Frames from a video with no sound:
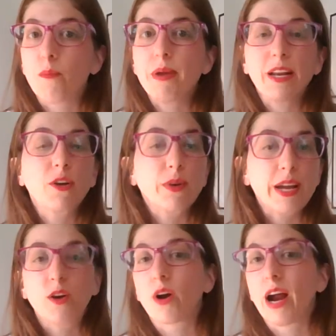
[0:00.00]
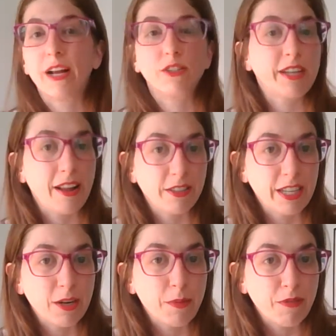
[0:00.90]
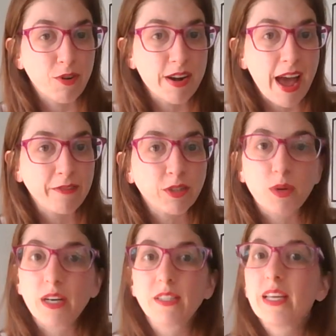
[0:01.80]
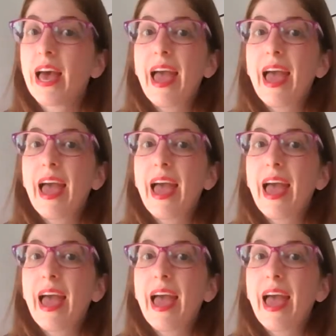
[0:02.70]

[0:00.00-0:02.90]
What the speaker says: or meet and greet or $100 dinner before and afterwards.